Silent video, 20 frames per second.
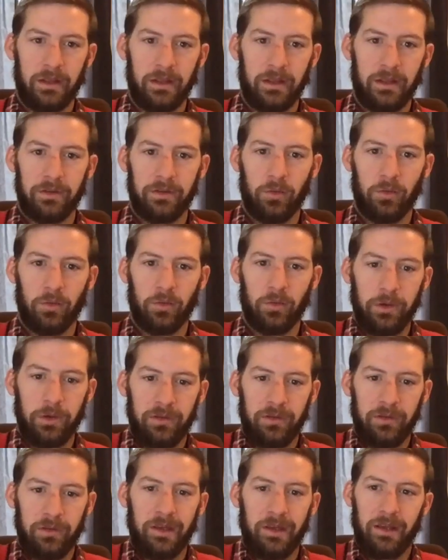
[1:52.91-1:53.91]
So
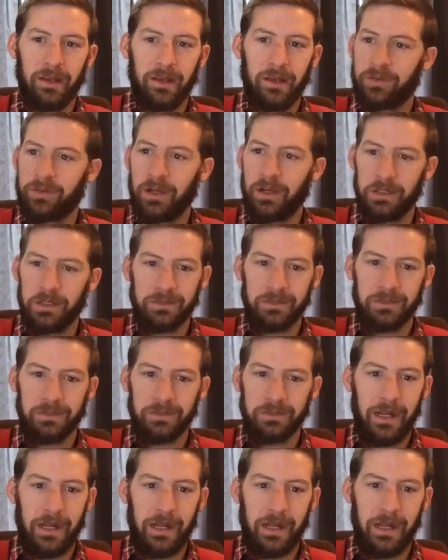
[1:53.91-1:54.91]
1.6 we've talked
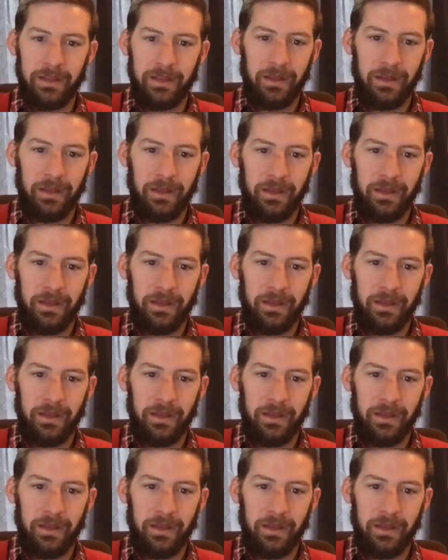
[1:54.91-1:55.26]
about, I think,